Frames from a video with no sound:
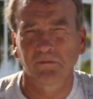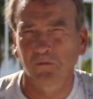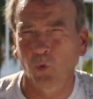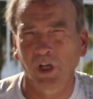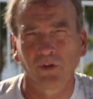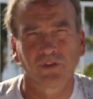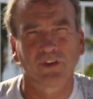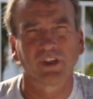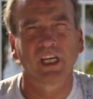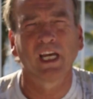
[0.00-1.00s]
whales
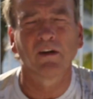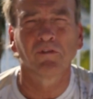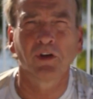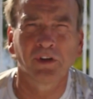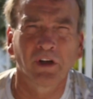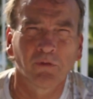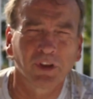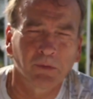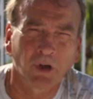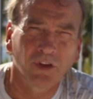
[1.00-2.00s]
that they have, they're done
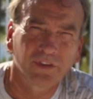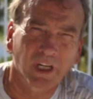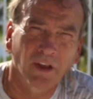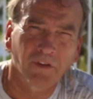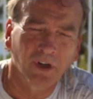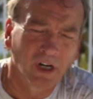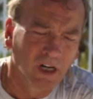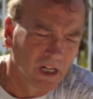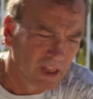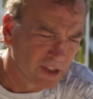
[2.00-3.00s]
with them altogether.
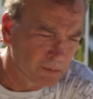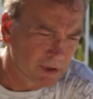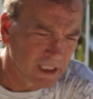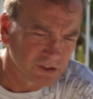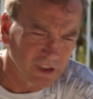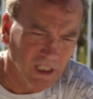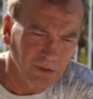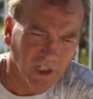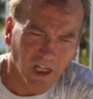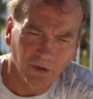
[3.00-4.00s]
They're branching
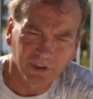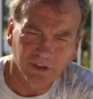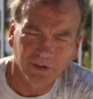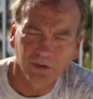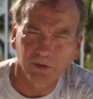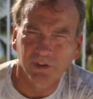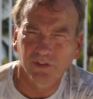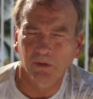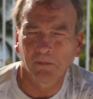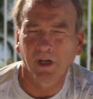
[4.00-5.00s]
out now, and they're doing
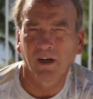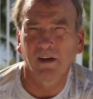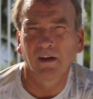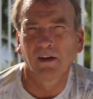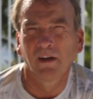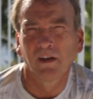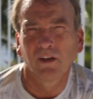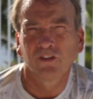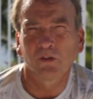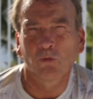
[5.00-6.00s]
some
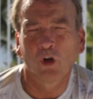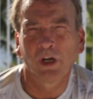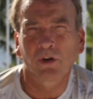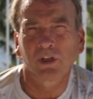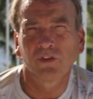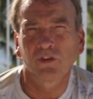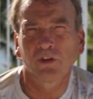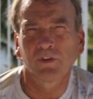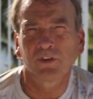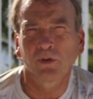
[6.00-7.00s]
whale
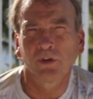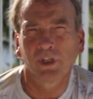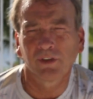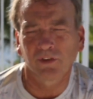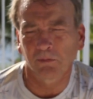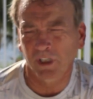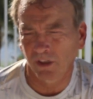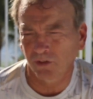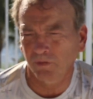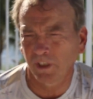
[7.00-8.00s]
conservatory, some
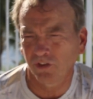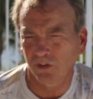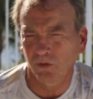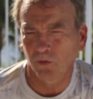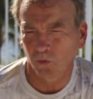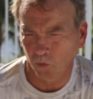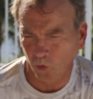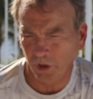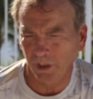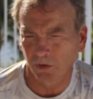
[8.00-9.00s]
conservation,
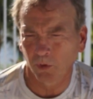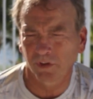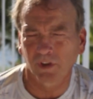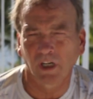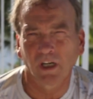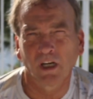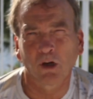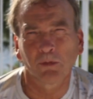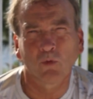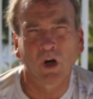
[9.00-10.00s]
working with
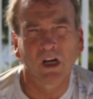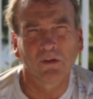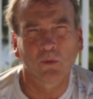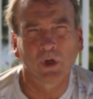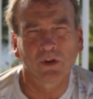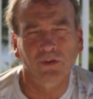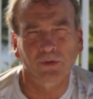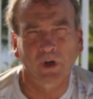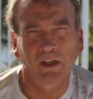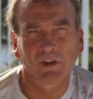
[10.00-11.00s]
helping whales
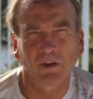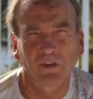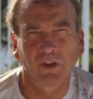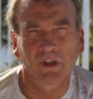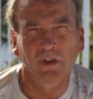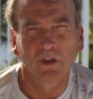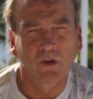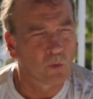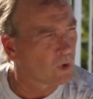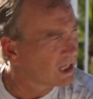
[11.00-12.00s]
thrive out in the
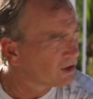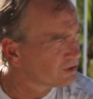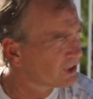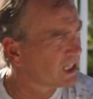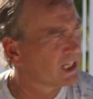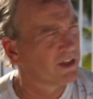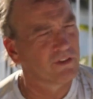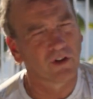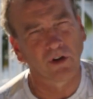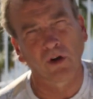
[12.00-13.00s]
wild,
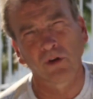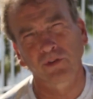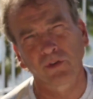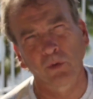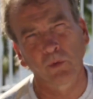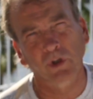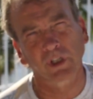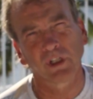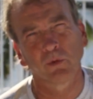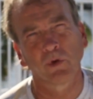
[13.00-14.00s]
and they're also
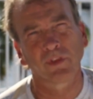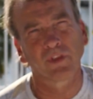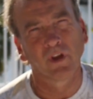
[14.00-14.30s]
working with